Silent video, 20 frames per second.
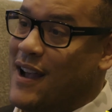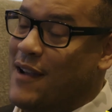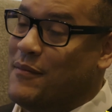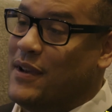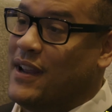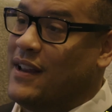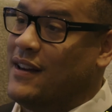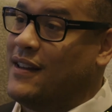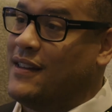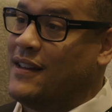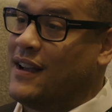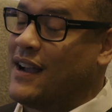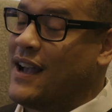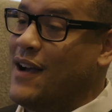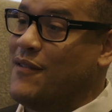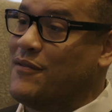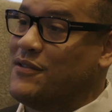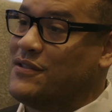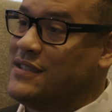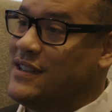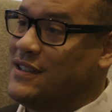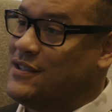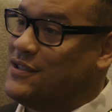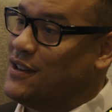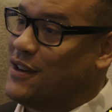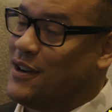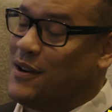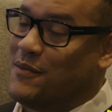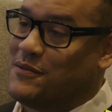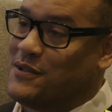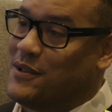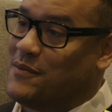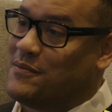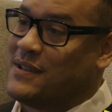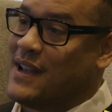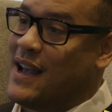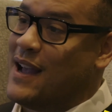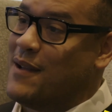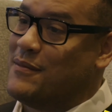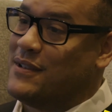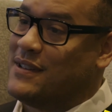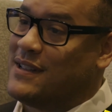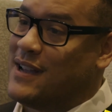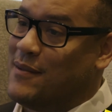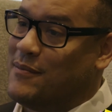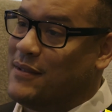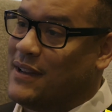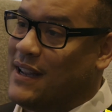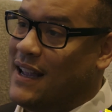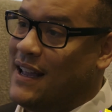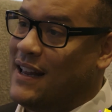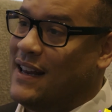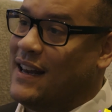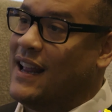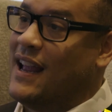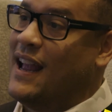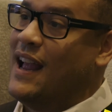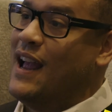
I mean, the conversation comes up time and time again.